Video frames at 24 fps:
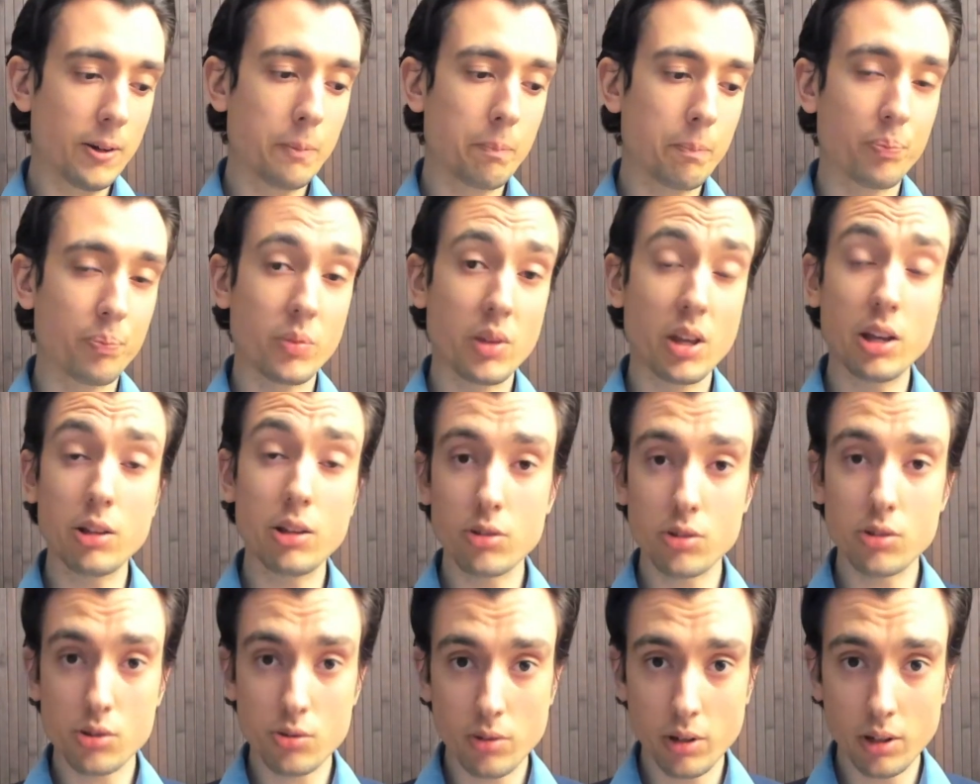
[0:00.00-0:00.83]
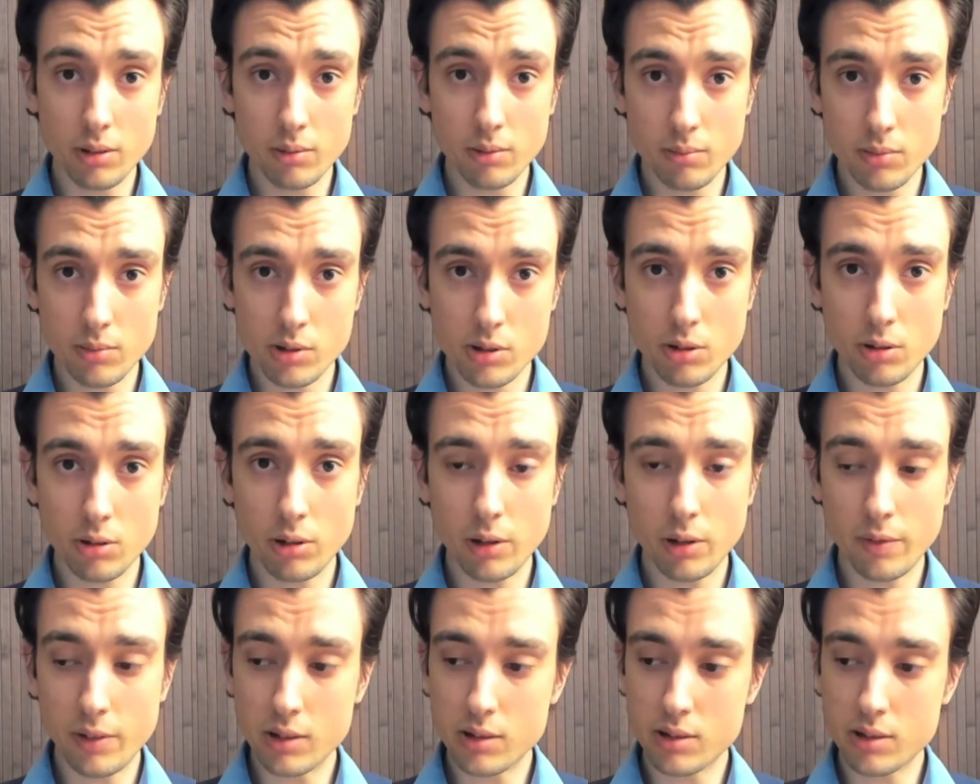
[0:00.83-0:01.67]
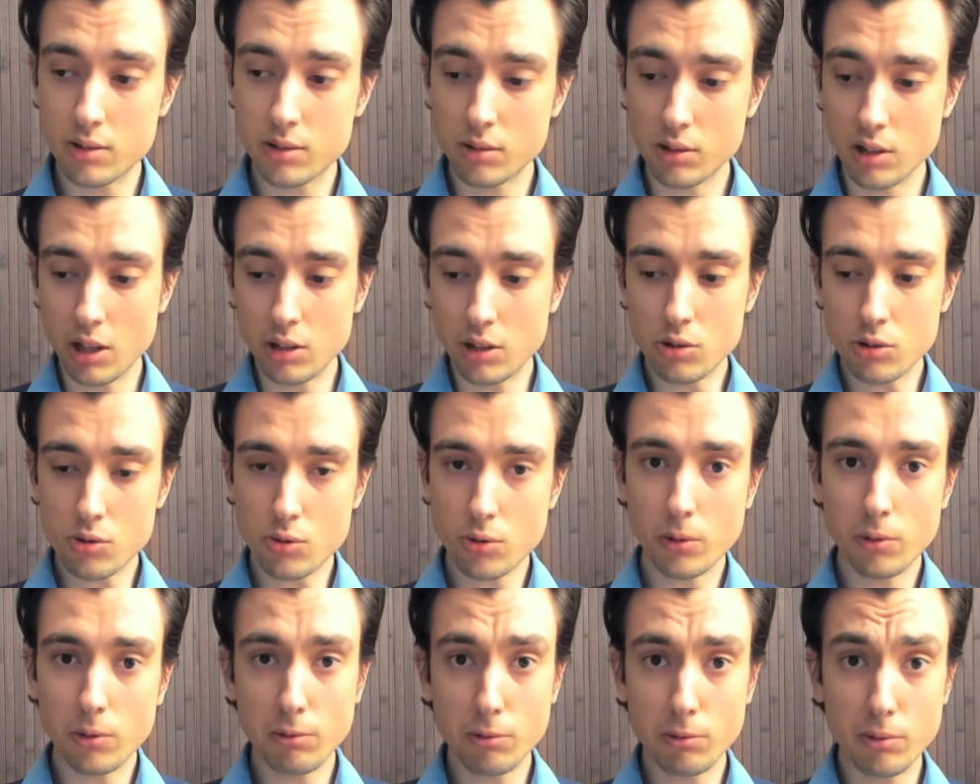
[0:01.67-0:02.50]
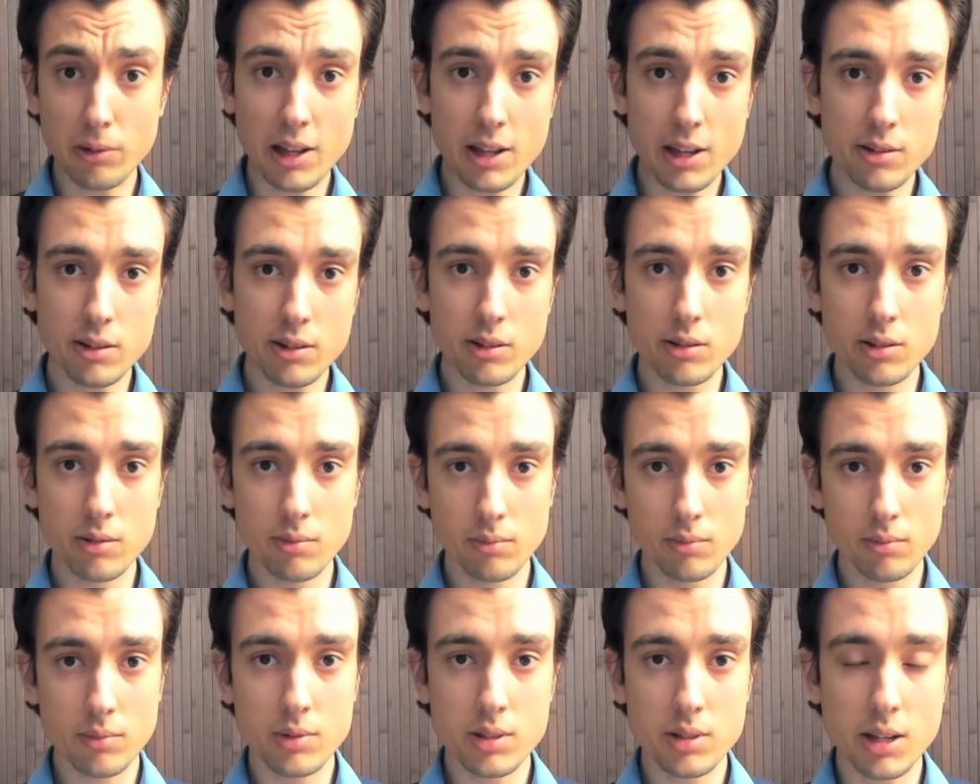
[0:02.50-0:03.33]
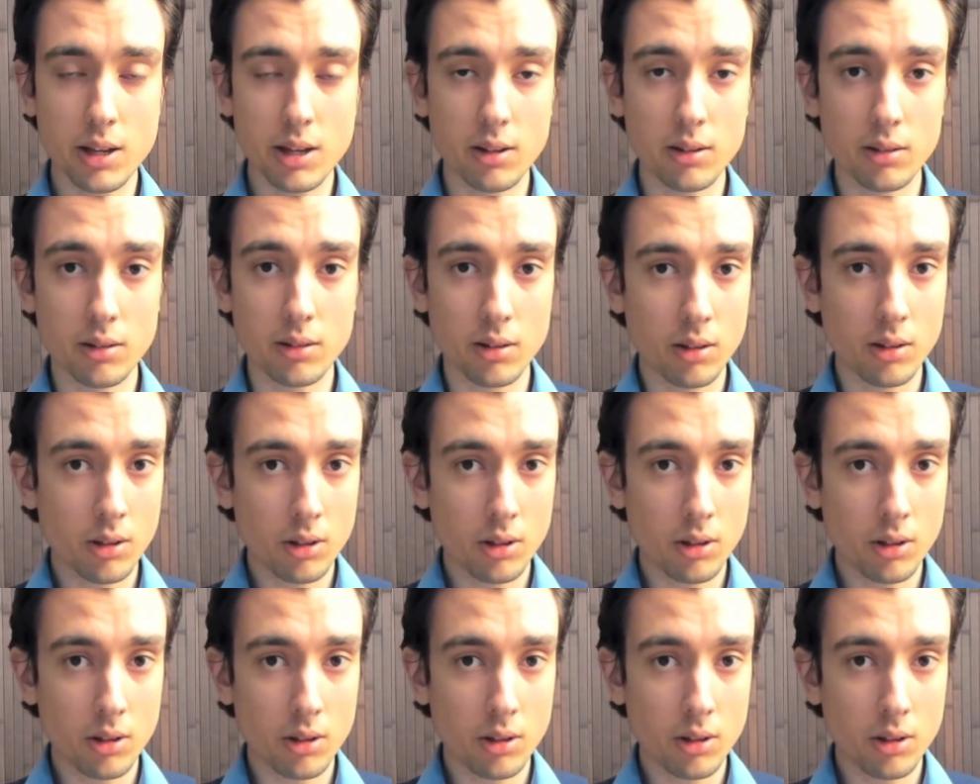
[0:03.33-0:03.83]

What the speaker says: industry. So if it's industry related, then